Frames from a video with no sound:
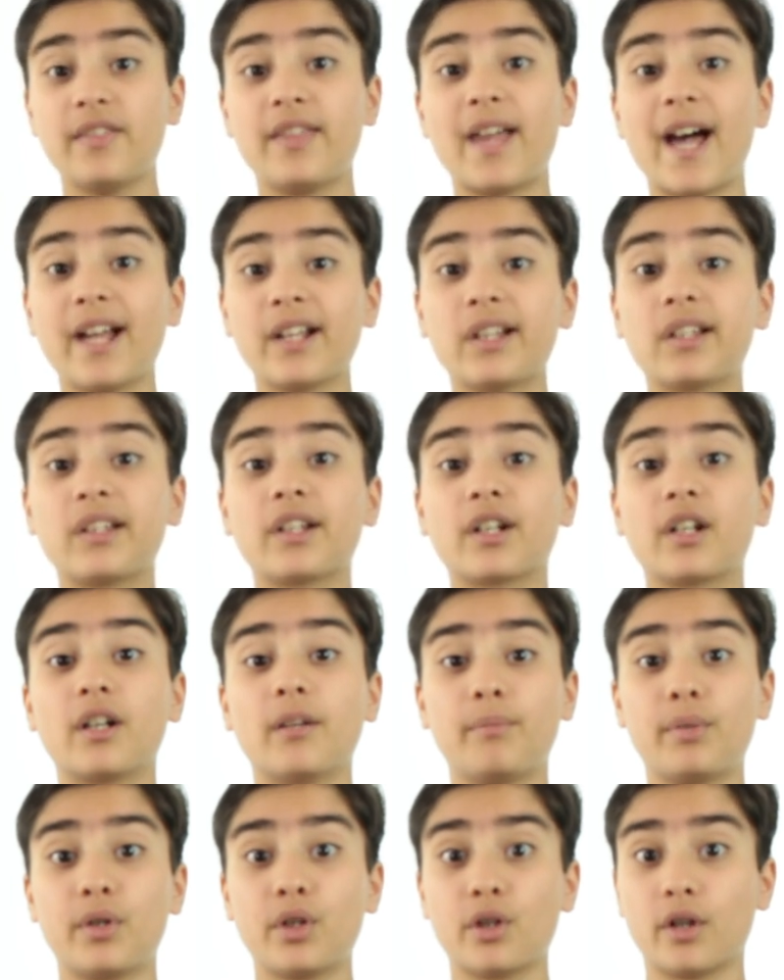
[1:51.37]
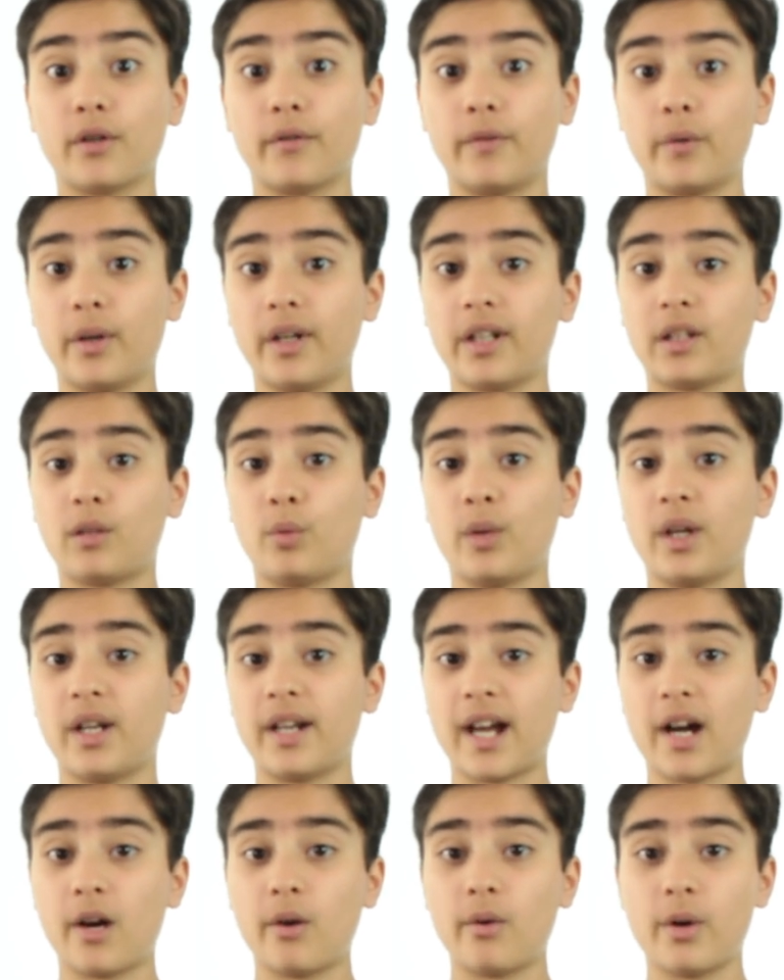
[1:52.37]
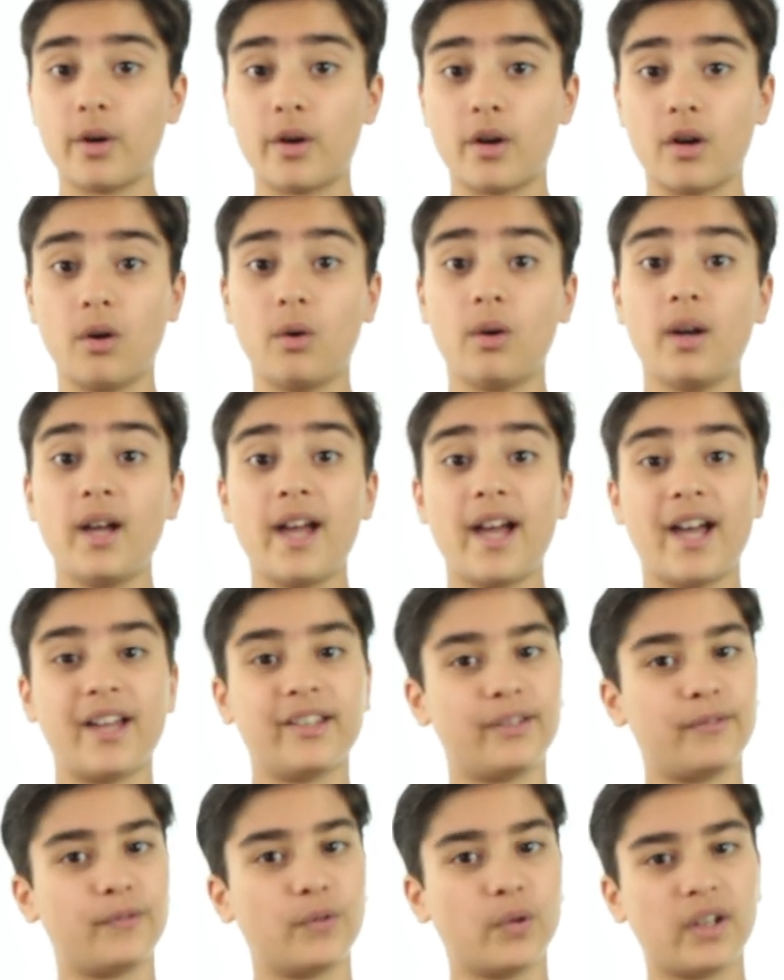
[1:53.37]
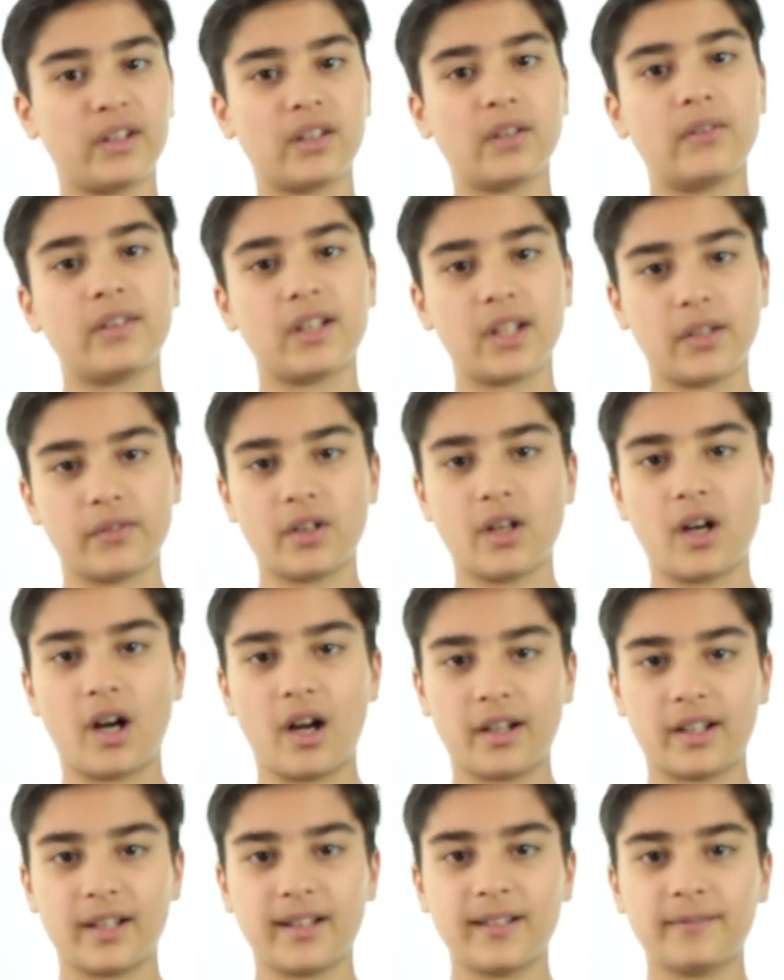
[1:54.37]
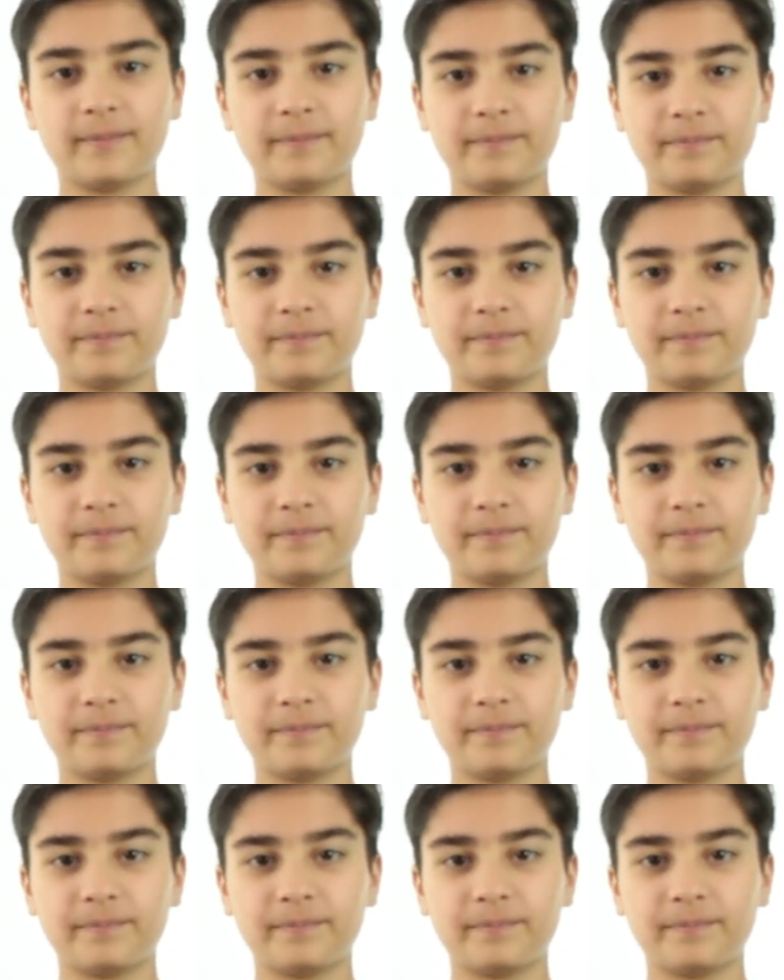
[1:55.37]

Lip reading: That's the computer voice we now know as voice of Stephen Hawking.